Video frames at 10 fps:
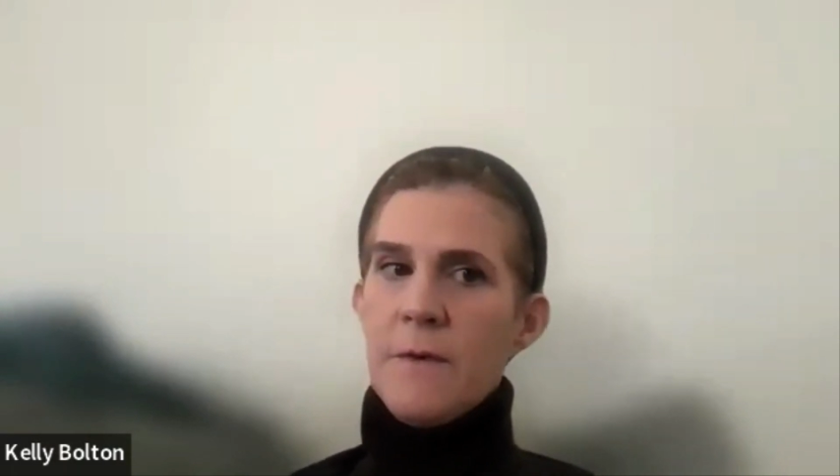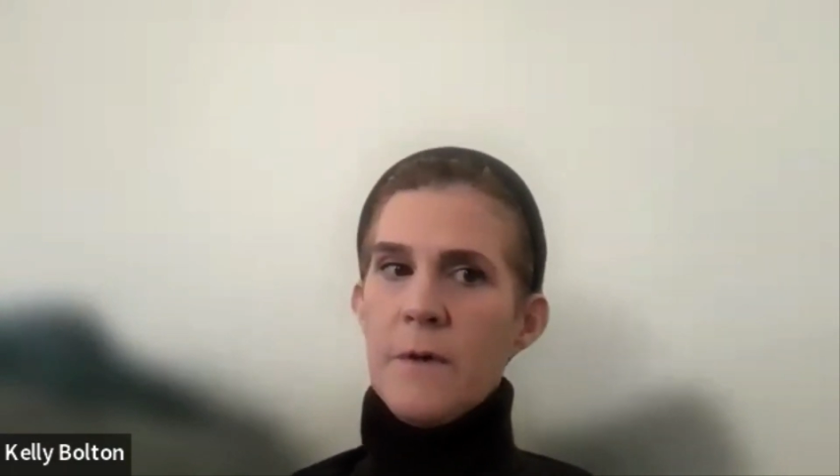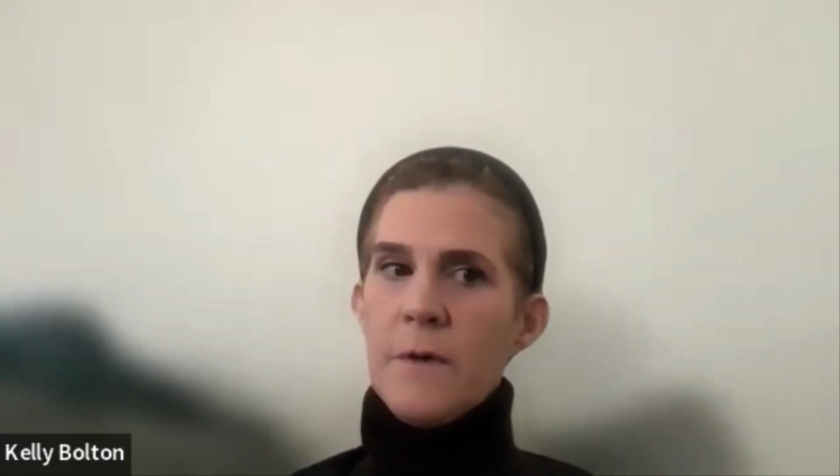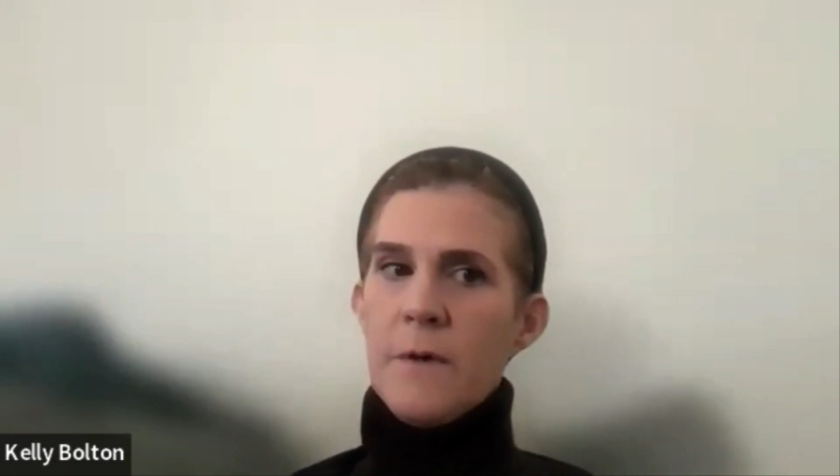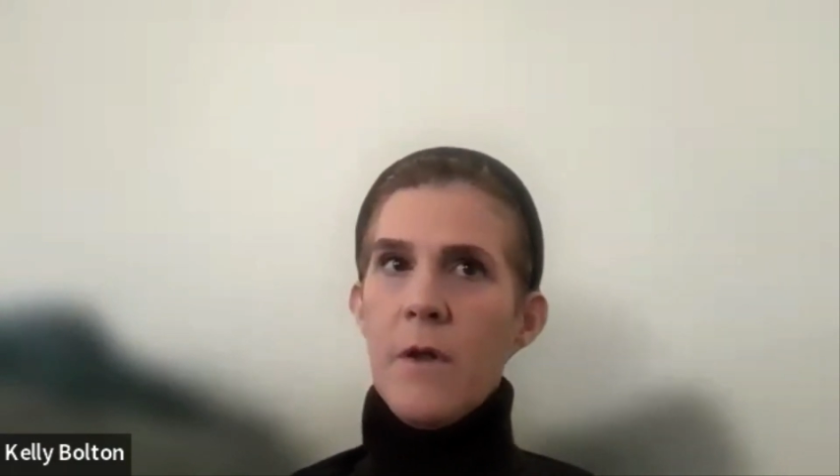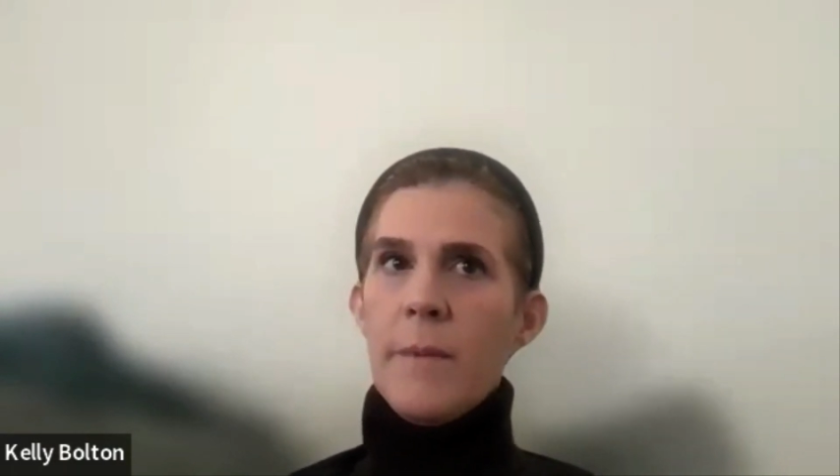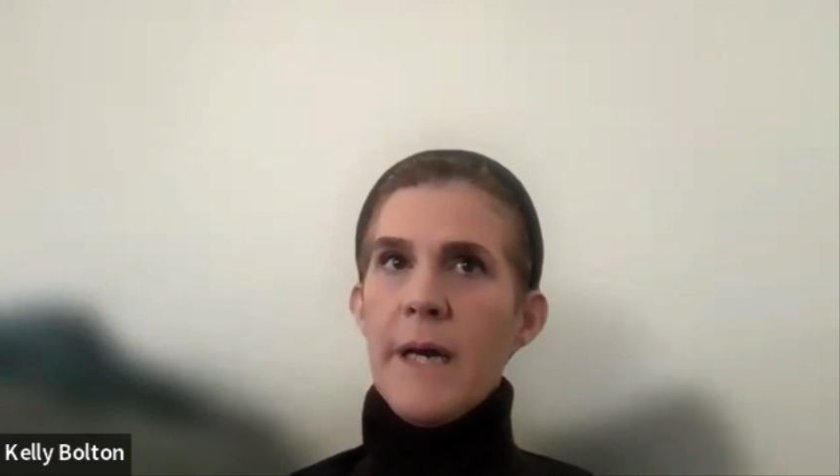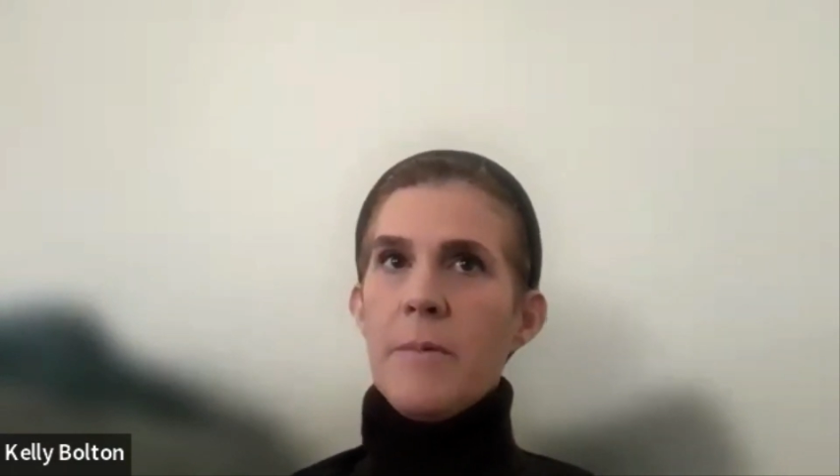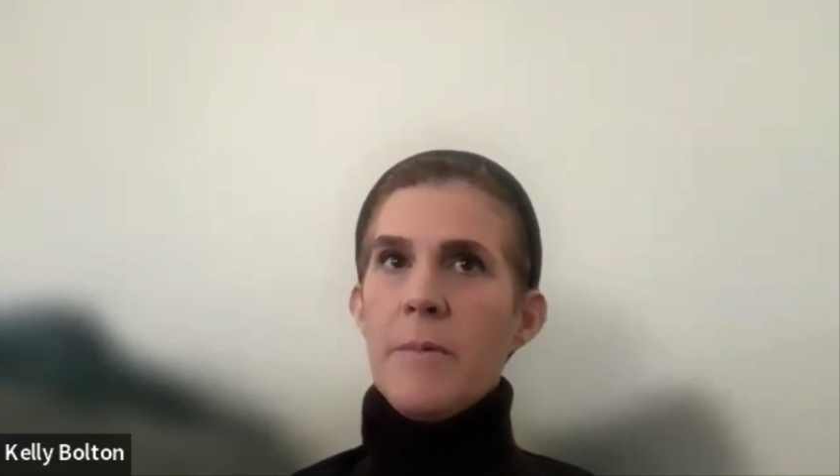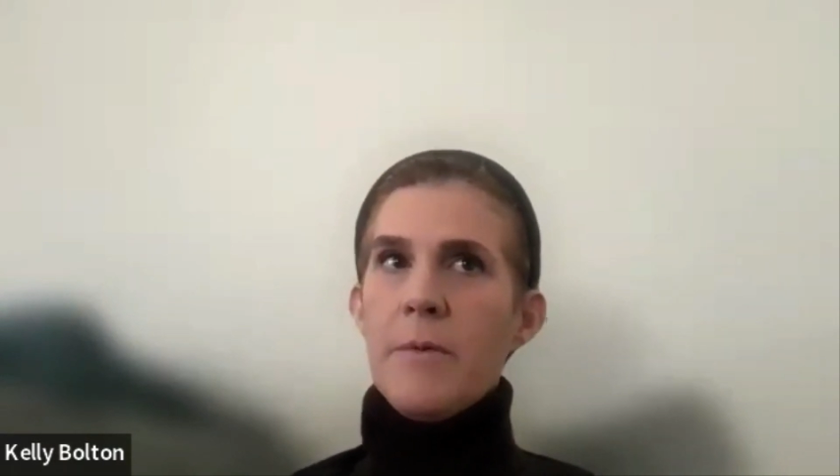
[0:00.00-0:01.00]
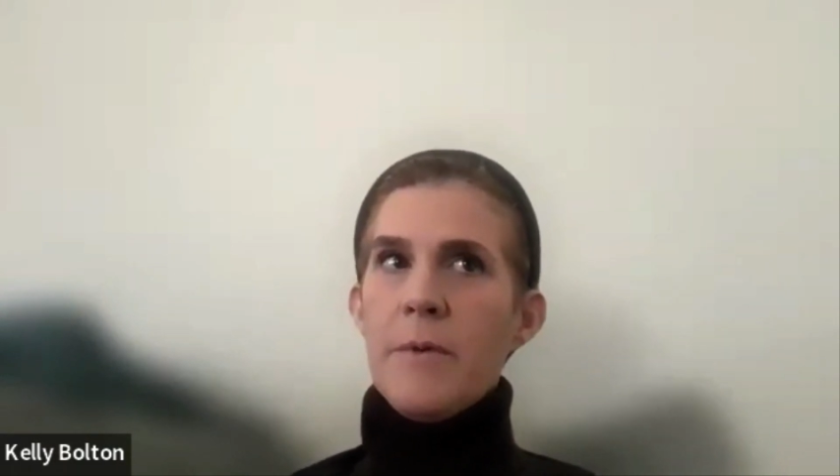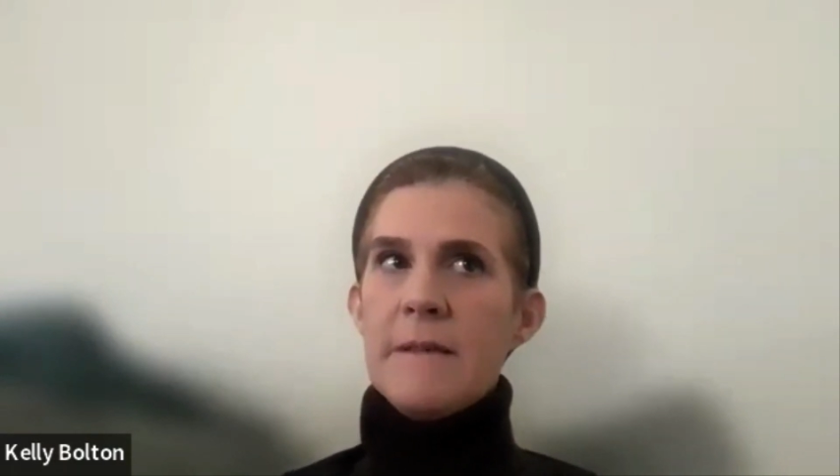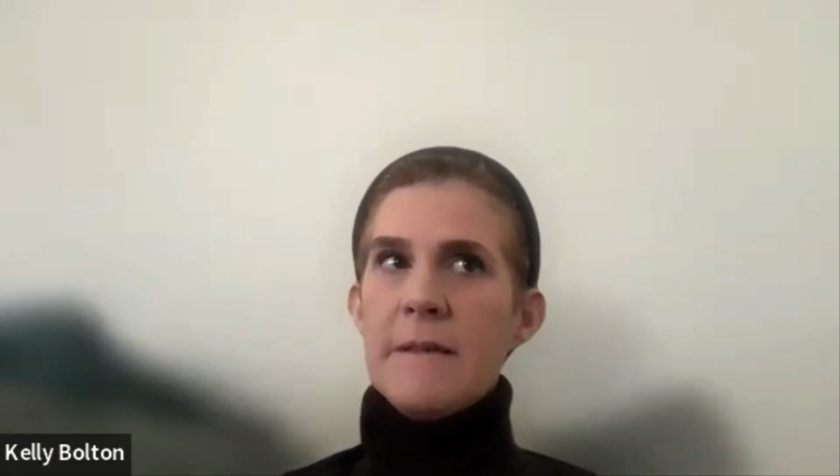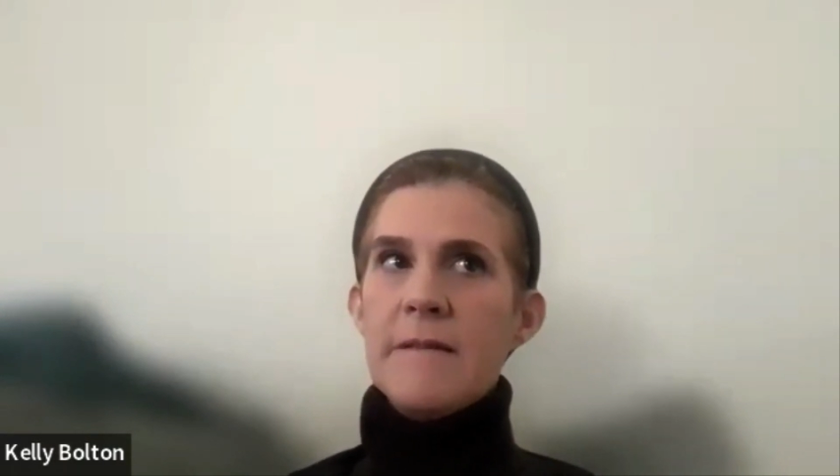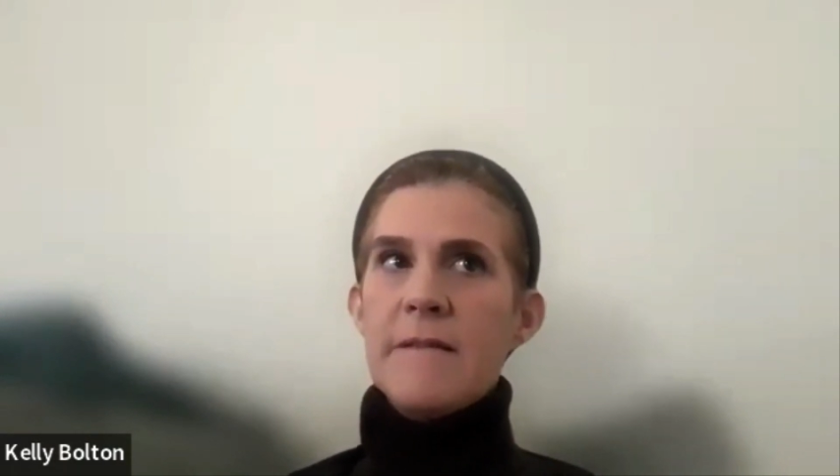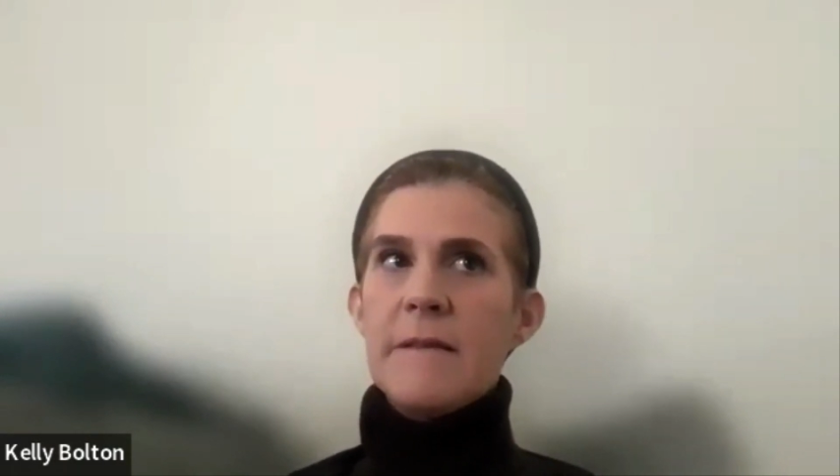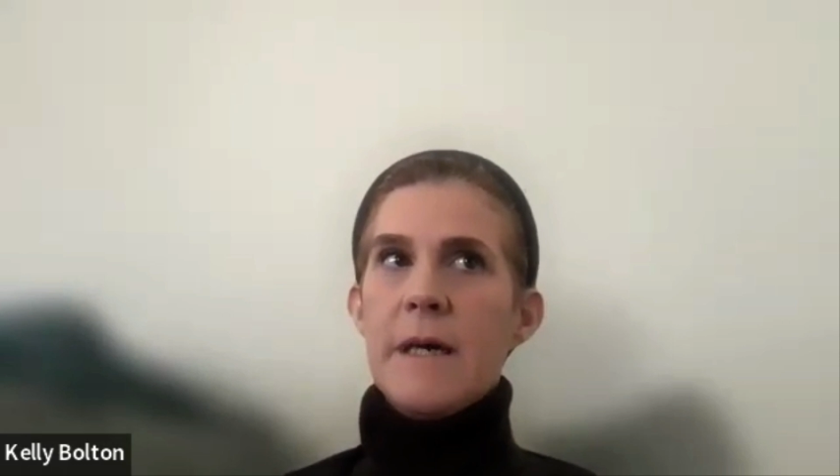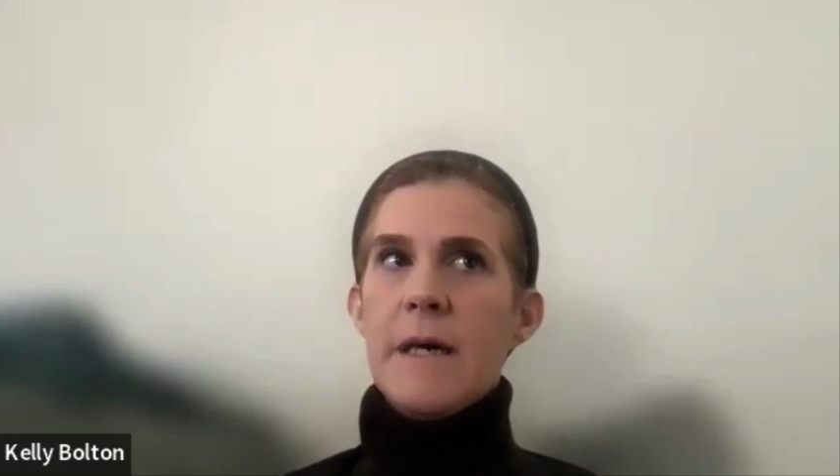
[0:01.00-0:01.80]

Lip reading: for clonal hematopoiesis,